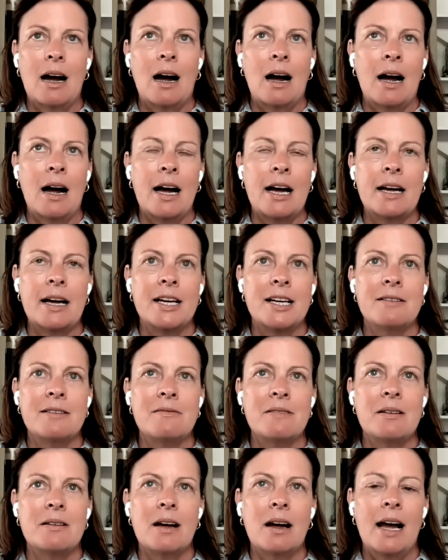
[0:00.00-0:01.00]
I
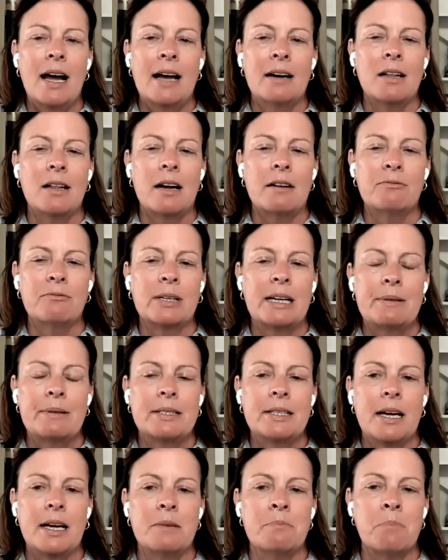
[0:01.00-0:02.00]
had a lot of what I
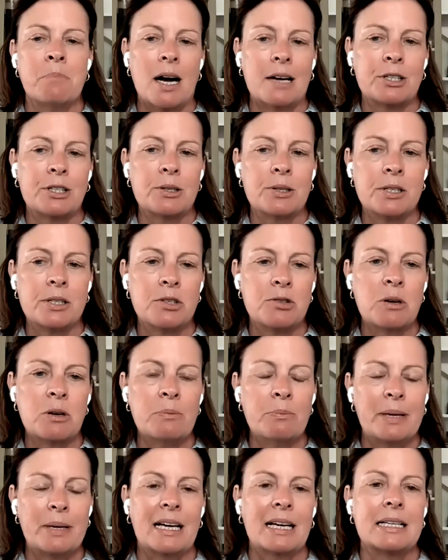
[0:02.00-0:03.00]
would say imposter
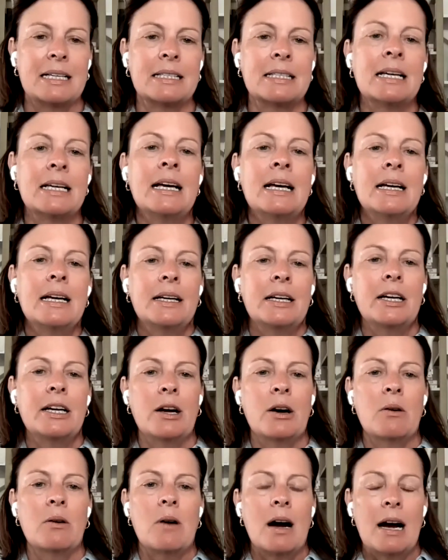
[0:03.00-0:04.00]
syndrome because,
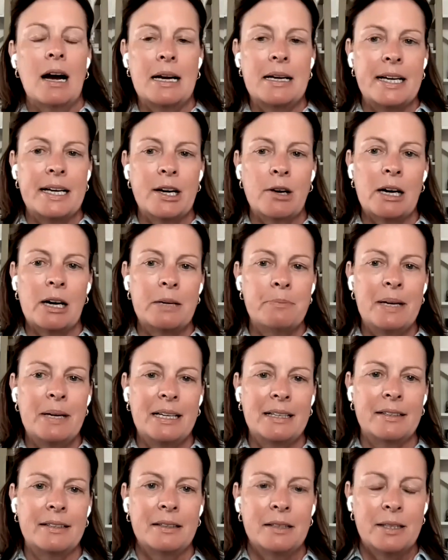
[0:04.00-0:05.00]
I'd
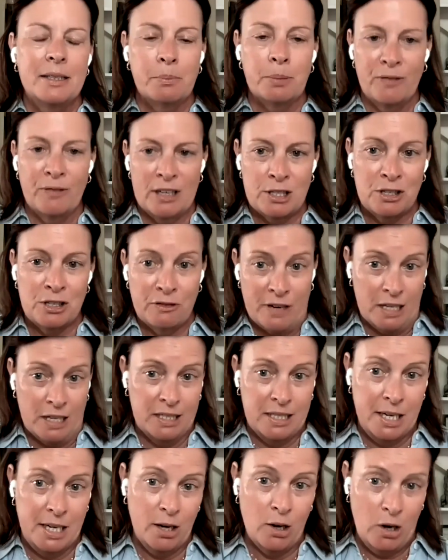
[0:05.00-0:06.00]
been the professional
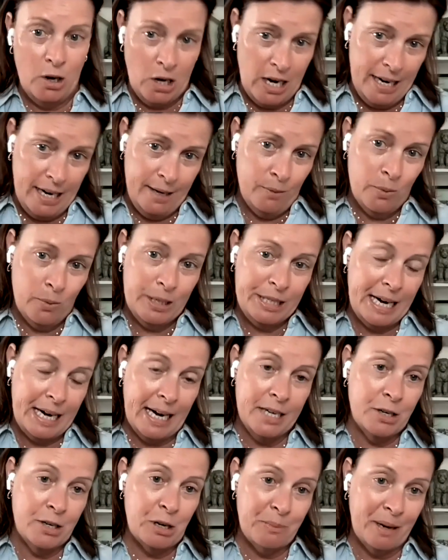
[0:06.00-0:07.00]
volunteer, and what did
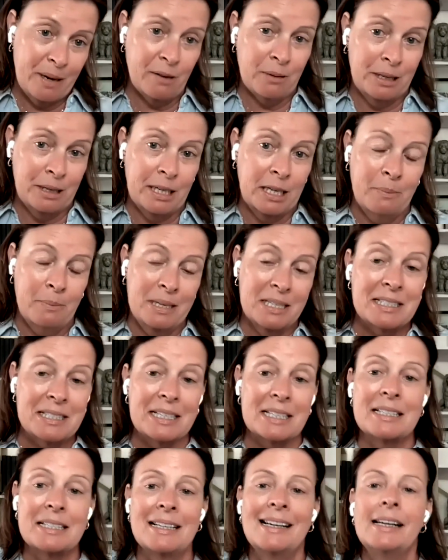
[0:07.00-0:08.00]
I know about running a
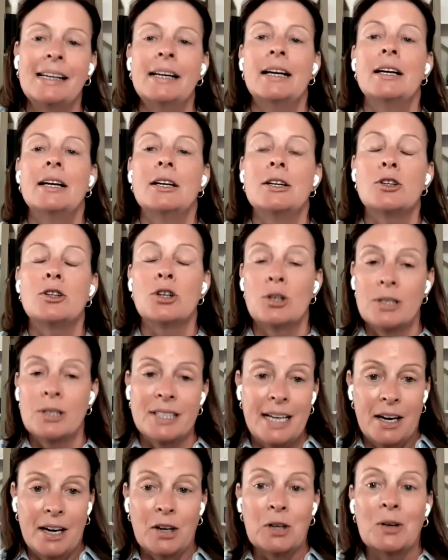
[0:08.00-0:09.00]
business?
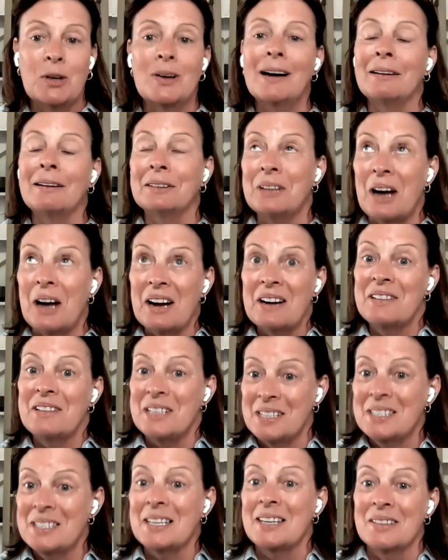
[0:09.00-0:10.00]
Turns out a lot of
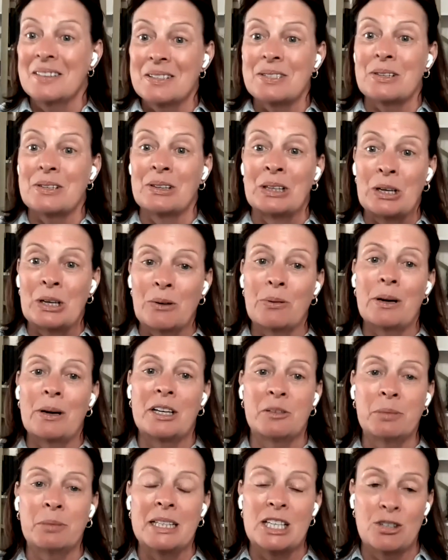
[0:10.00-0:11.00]
these skills are
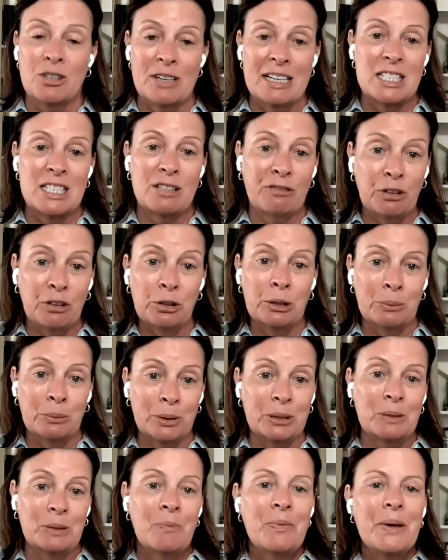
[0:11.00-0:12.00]
incredibly
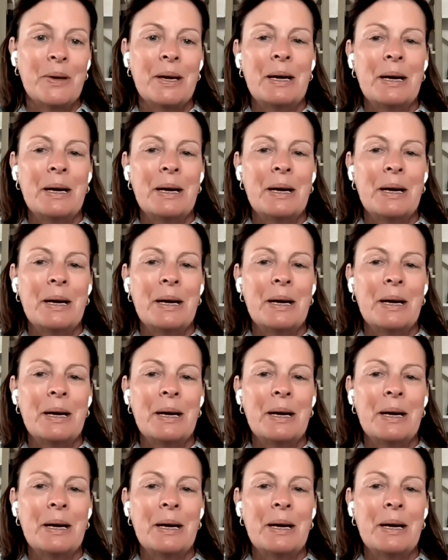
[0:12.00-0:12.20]
transferable.